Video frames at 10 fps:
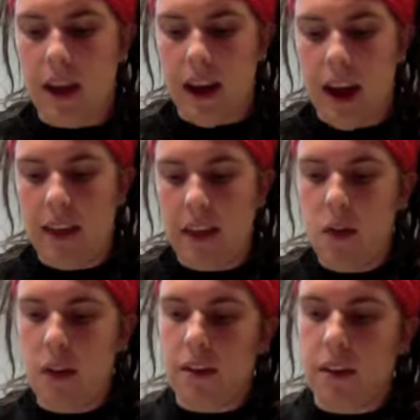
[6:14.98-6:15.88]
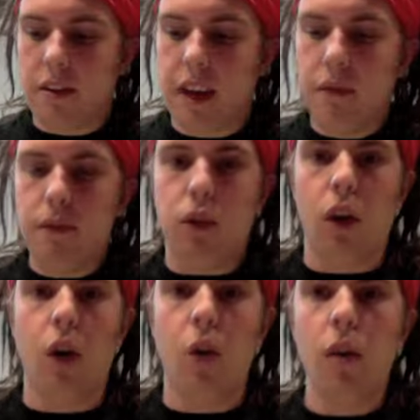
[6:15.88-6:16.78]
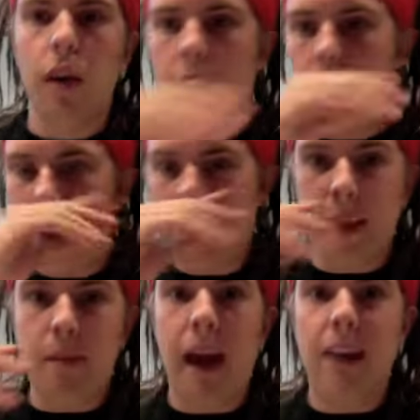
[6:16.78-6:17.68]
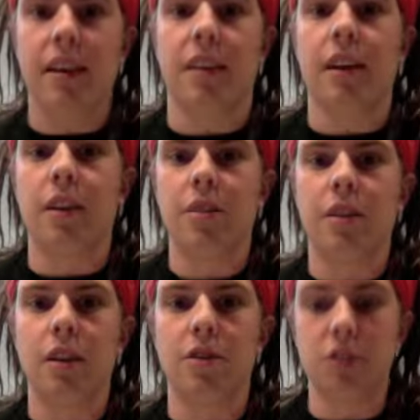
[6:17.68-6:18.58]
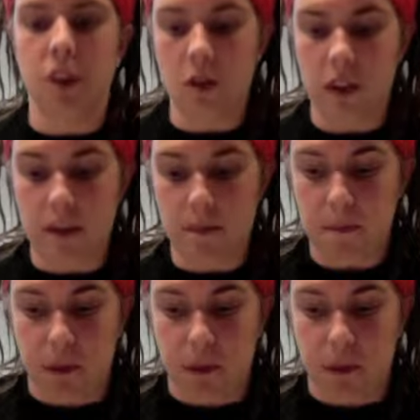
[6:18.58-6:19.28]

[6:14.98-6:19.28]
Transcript: and then you get the same flow, the same hecticness, because you know it's like